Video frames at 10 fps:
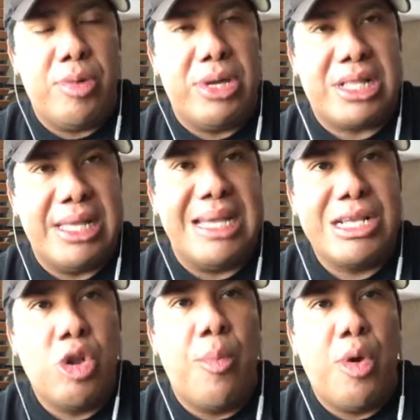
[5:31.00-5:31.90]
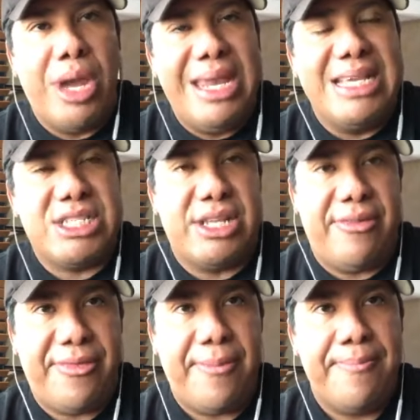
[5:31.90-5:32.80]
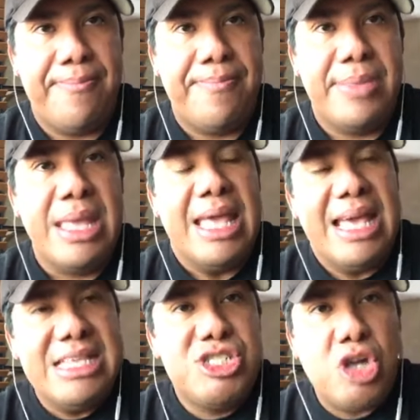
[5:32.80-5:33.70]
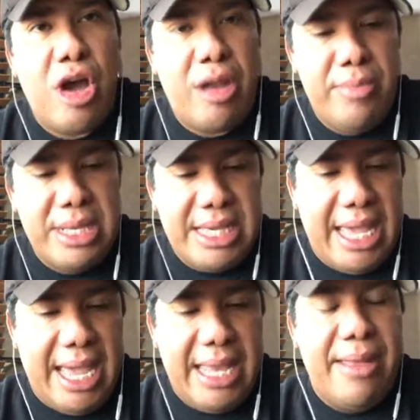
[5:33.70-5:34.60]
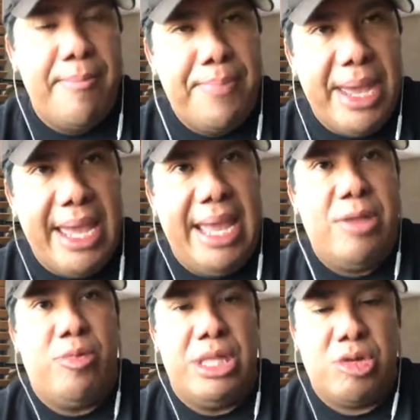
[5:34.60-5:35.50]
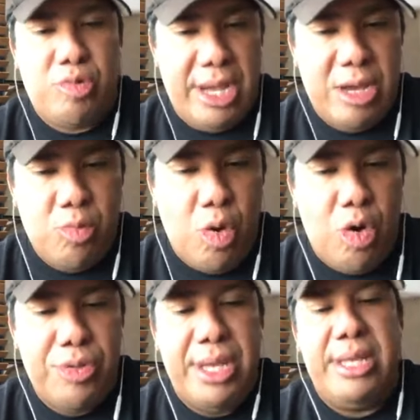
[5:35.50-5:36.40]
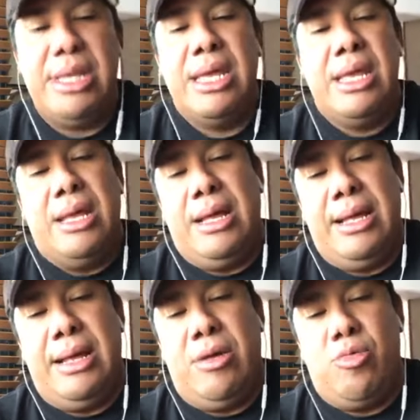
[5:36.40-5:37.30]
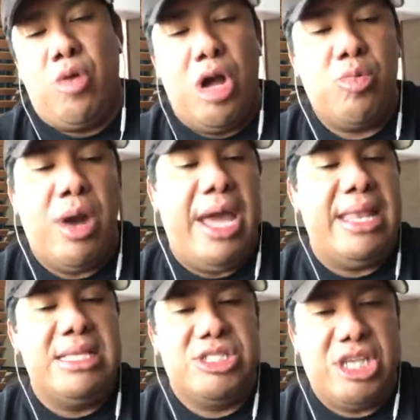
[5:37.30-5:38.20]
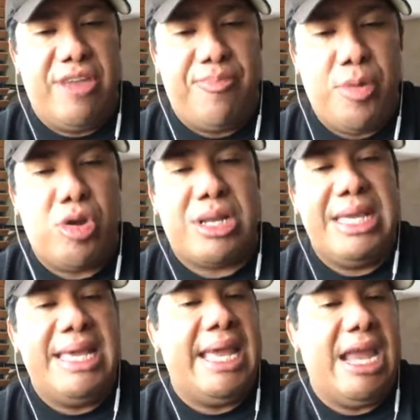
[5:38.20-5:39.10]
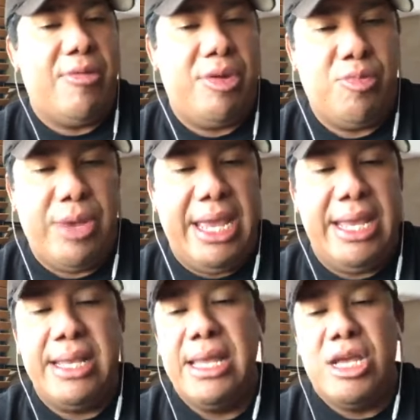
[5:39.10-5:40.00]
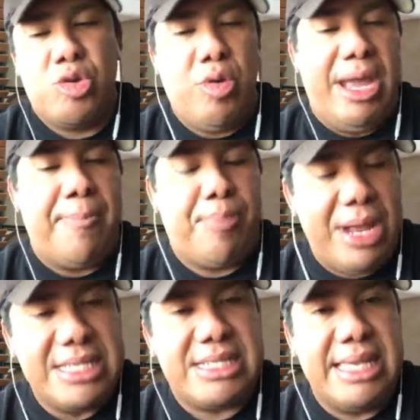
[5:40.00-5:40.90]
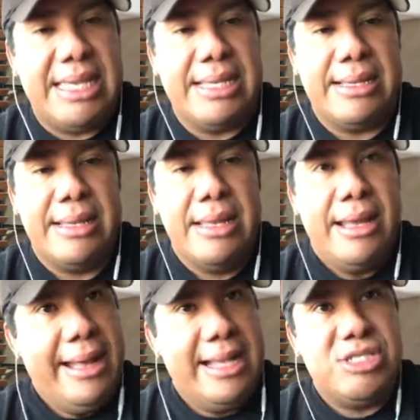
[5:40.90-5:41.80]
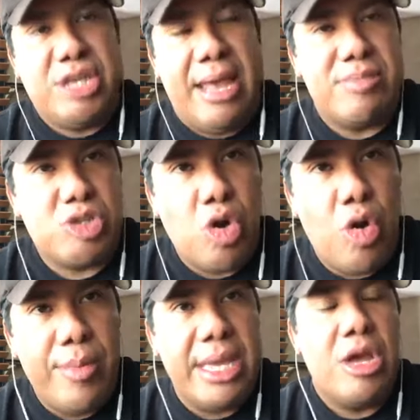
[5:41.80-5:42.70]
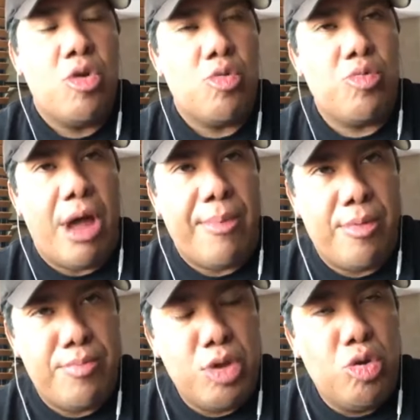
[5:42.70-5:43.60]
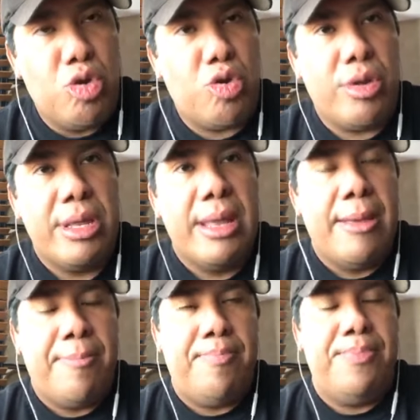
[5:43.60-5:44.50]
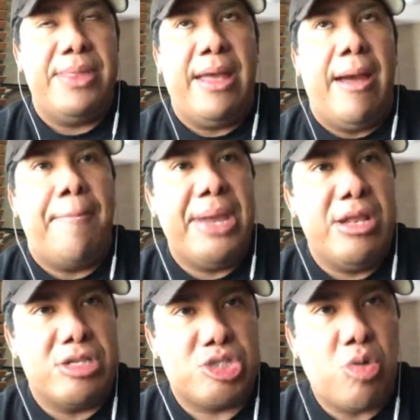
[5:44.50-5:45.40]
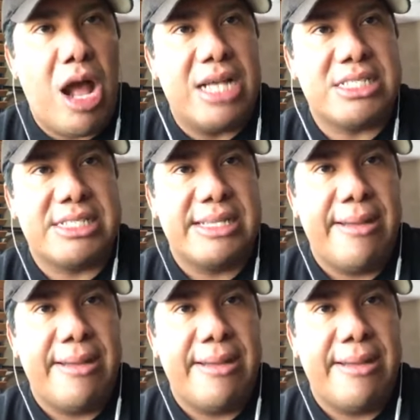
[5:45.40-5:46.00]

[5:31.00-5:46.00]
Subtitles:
Clinton Global Initiative? Is John McCain in bed with Greg Walden, Ron Wyden, Jeff Merkley, Harry Reid, Greg Brensing, James Comey, Robert Mueller, Peter Strzok,